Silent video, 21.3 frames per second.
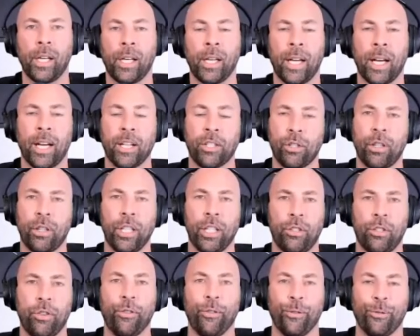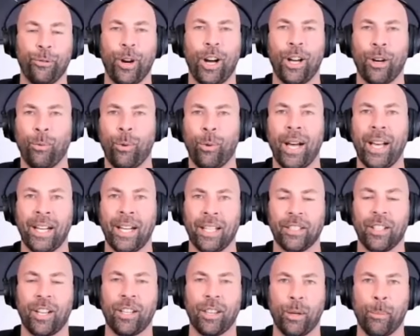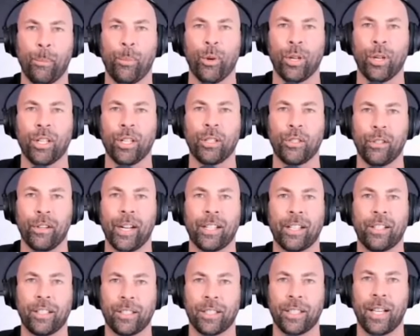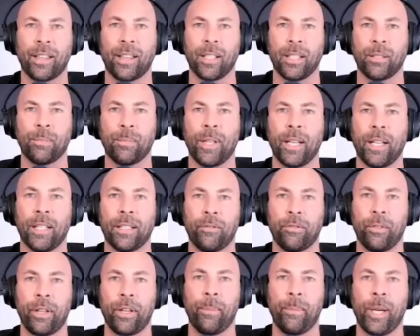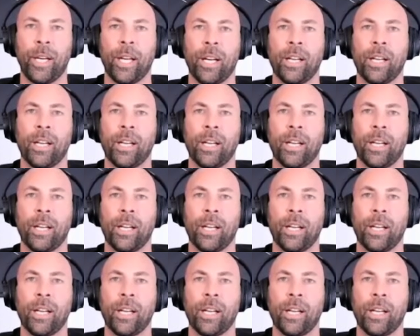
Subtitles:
and actually Ron White is on the board of directors at this place, Rhythmia,